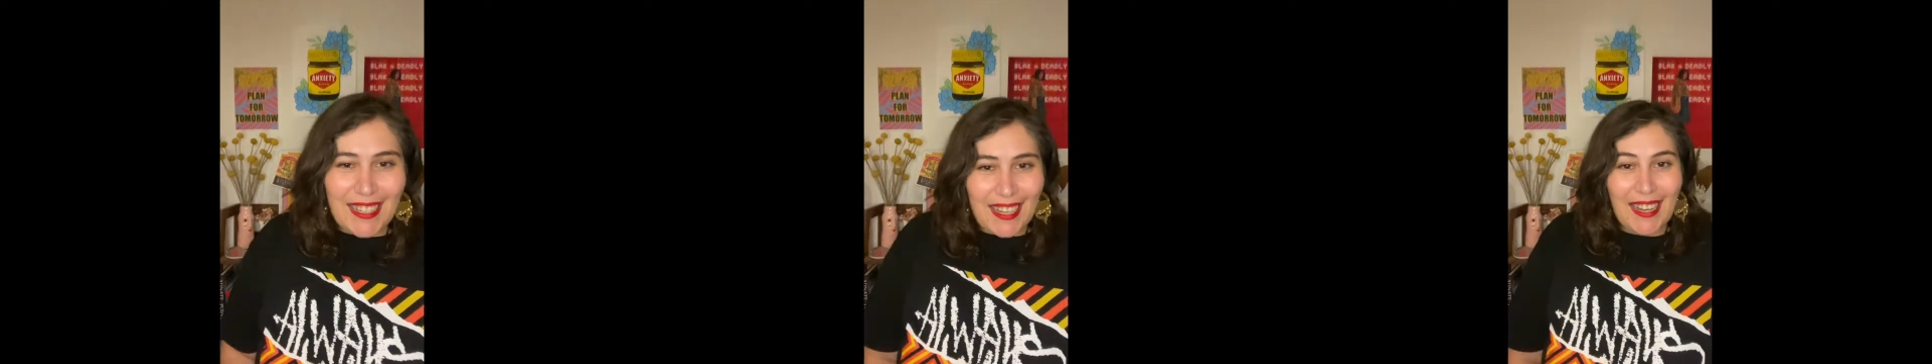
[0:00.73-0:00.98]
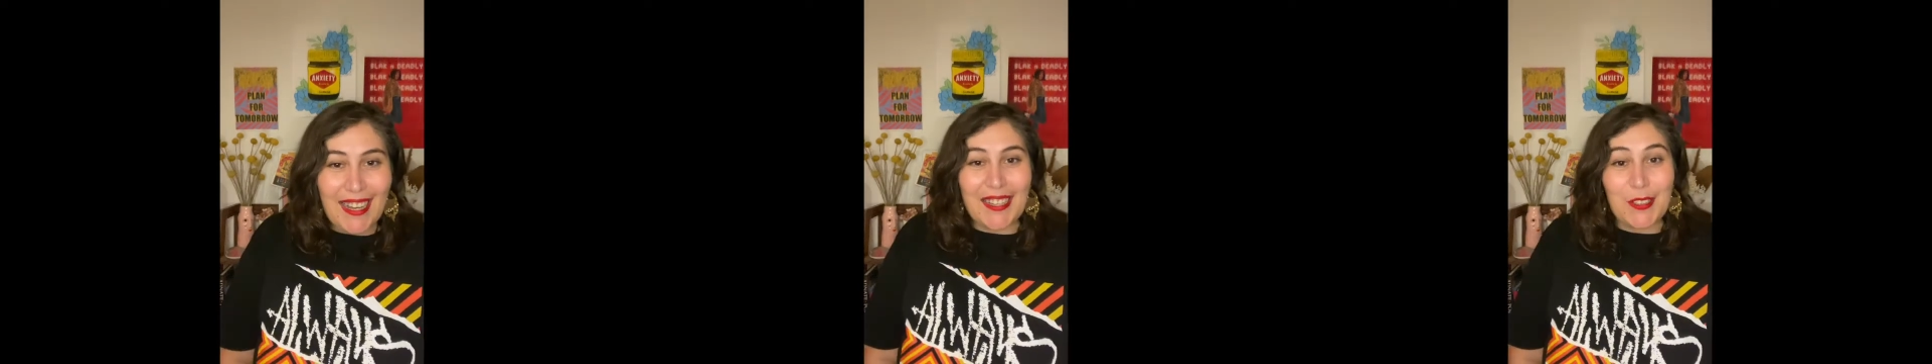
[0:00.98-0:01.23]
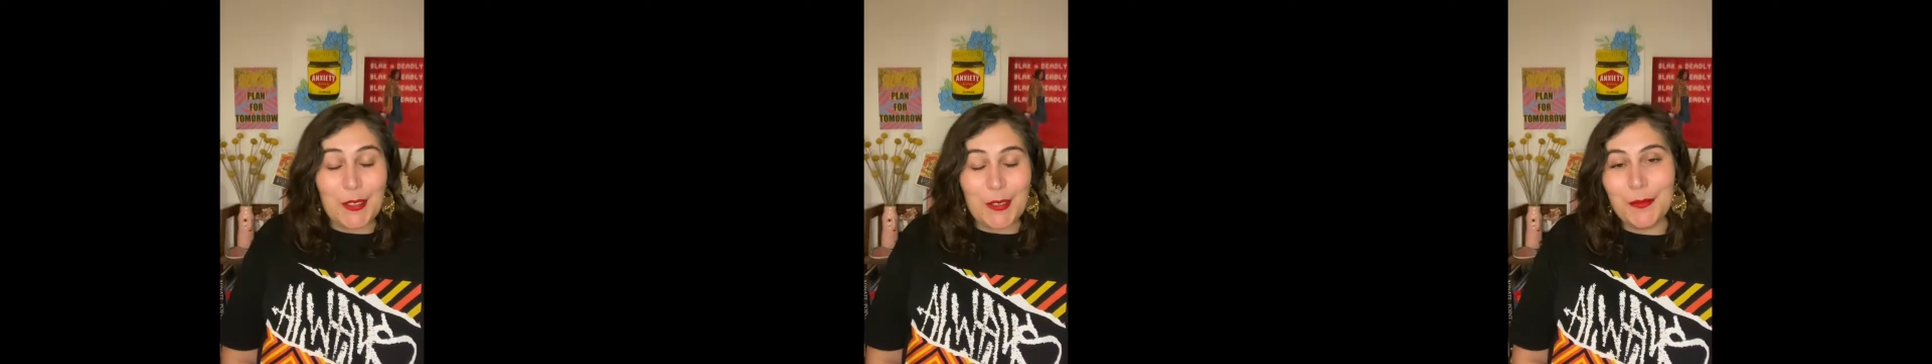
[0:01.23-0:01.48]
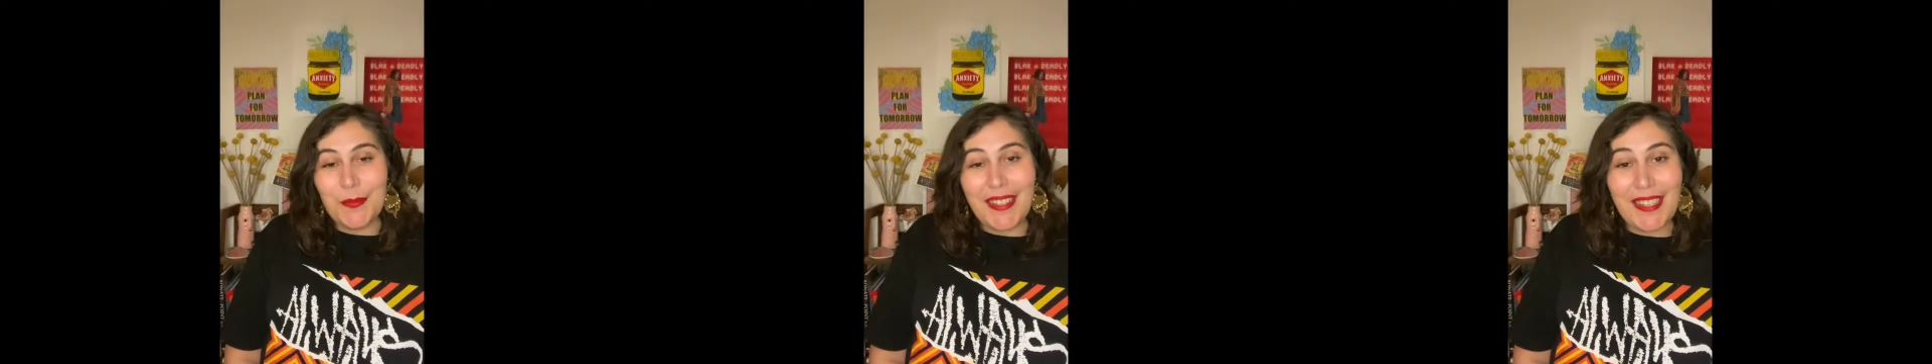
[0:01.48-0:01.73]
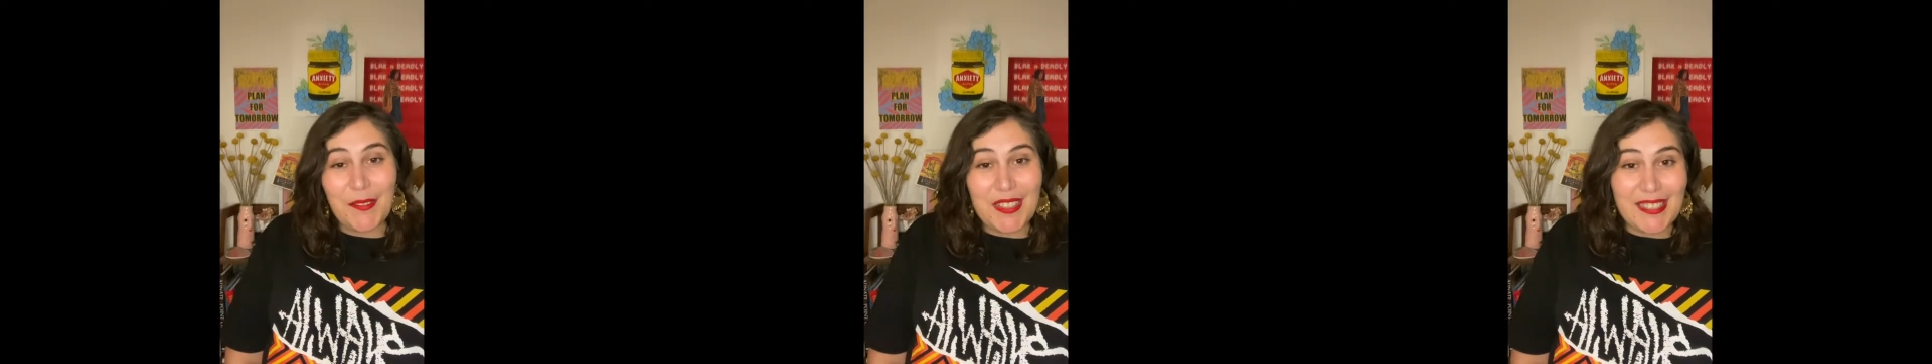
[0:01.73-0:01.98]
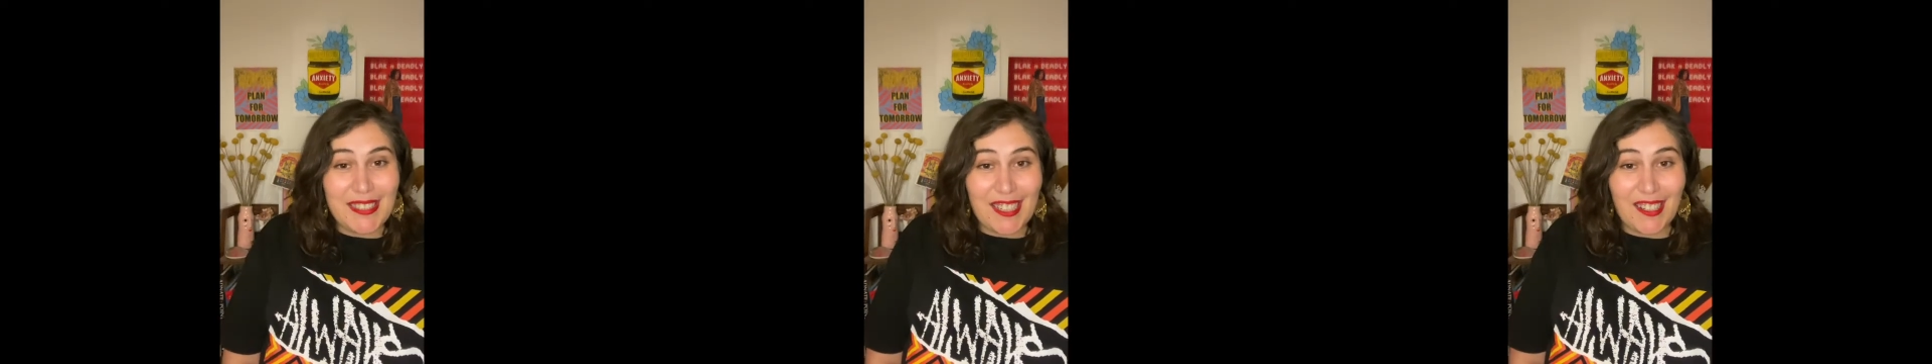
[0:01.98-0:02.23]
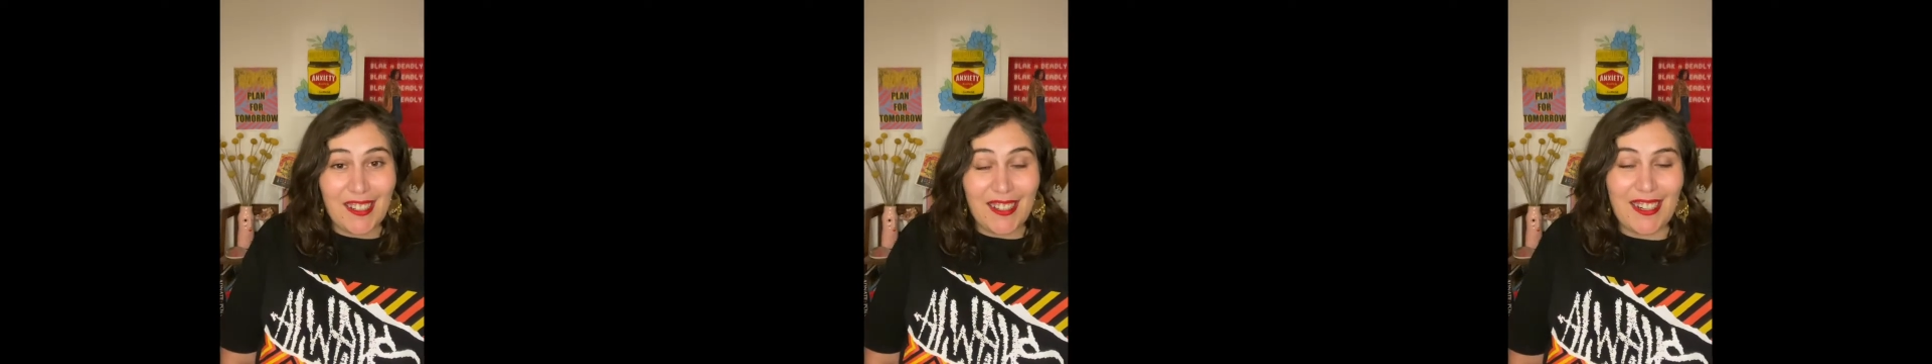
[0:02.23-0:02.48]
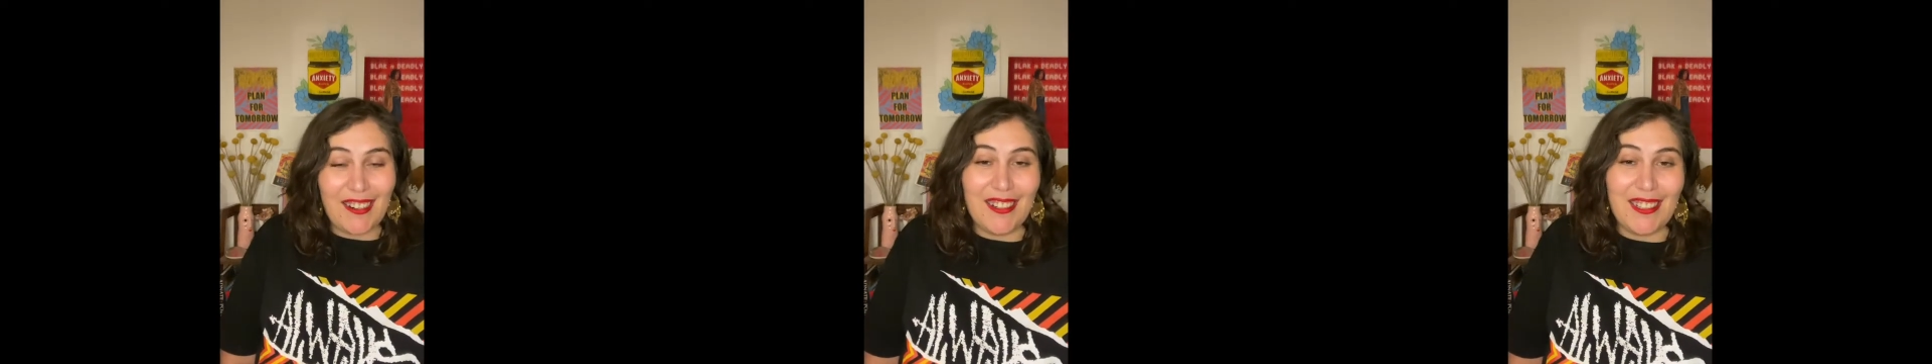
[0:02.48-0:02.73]
Hi all, my name is Jarra
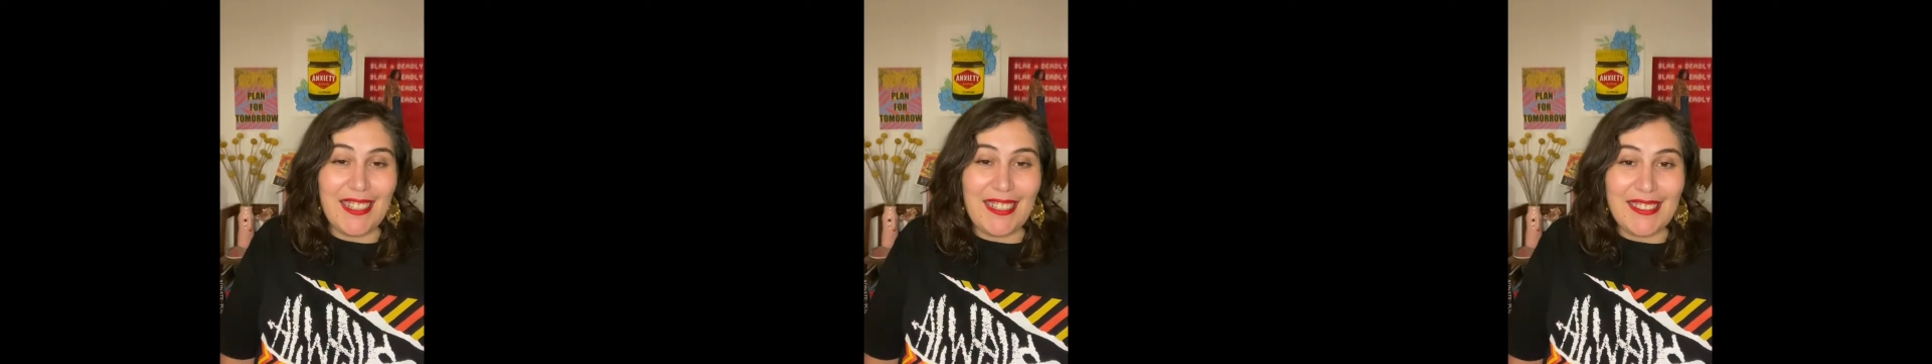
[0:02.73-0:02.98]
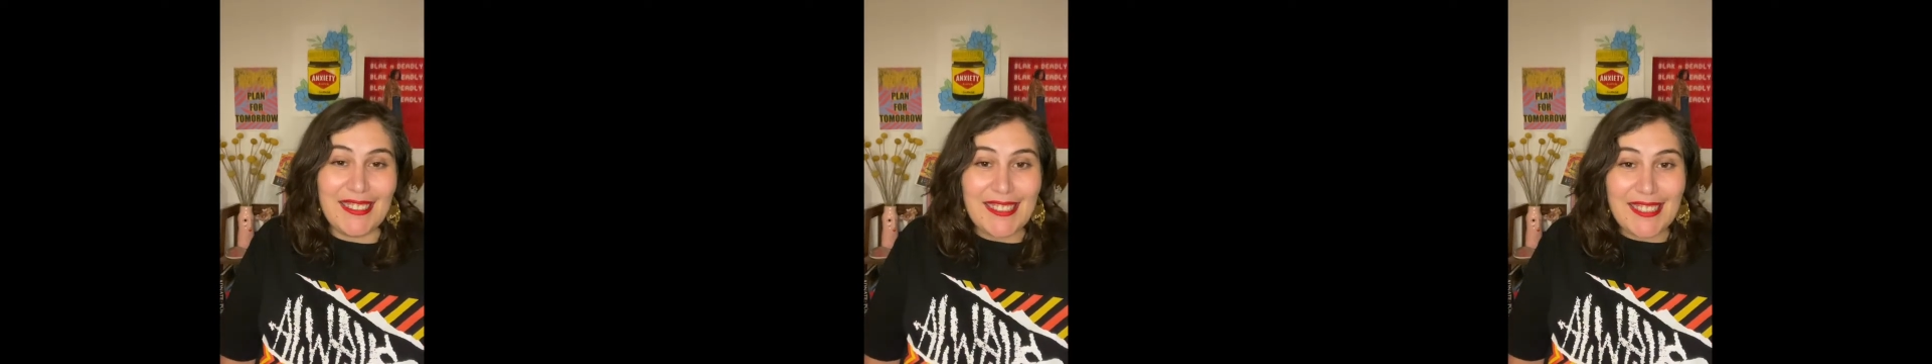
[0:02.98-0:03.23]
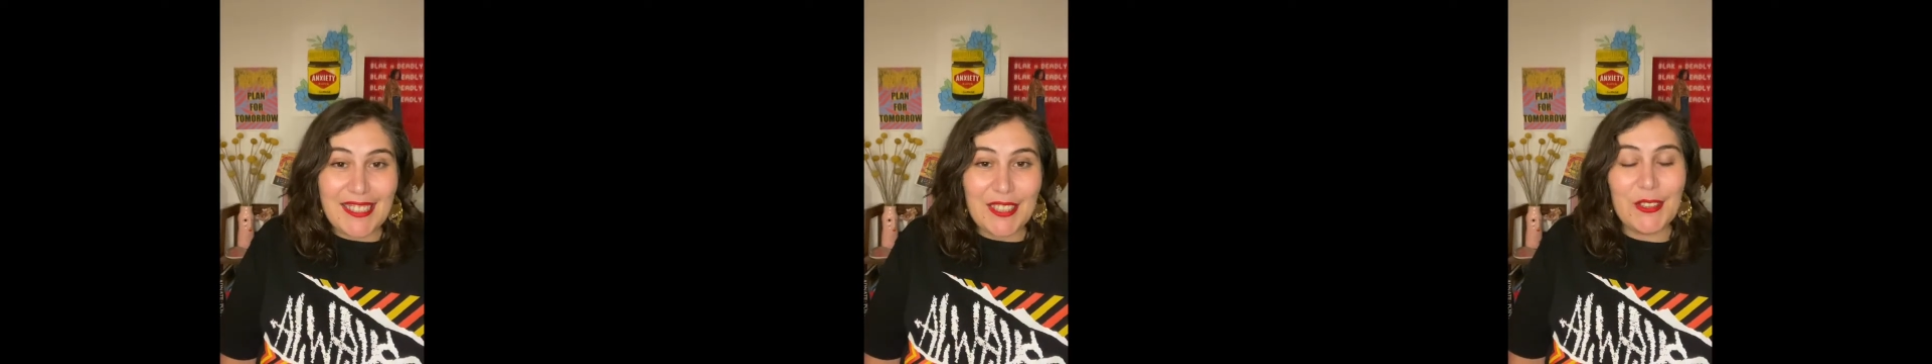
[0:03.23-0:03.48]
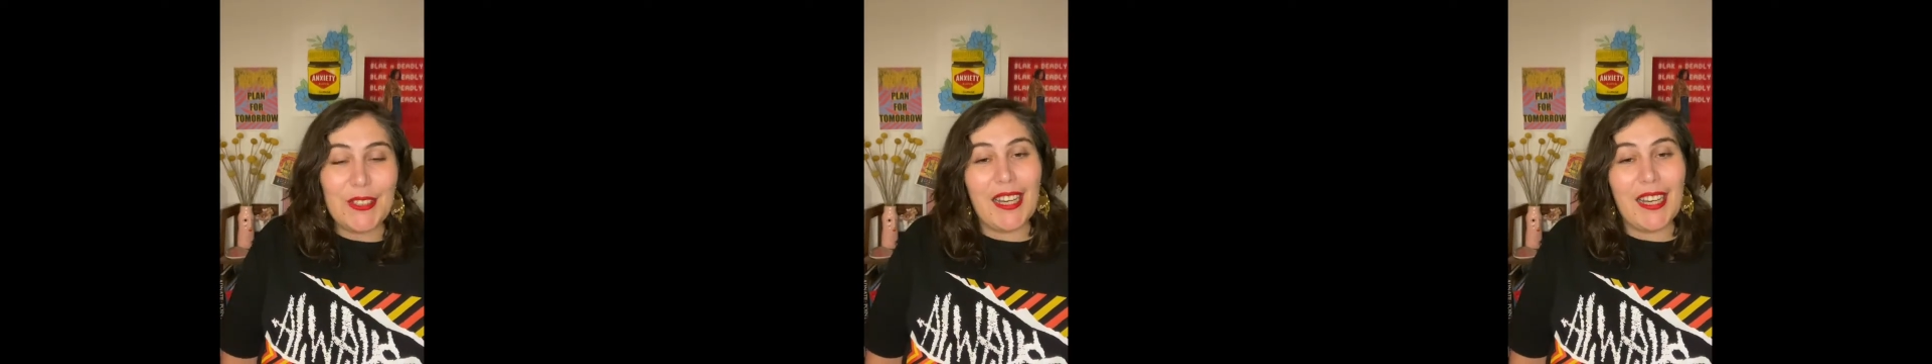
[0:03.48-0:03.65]
Karalinar Steel.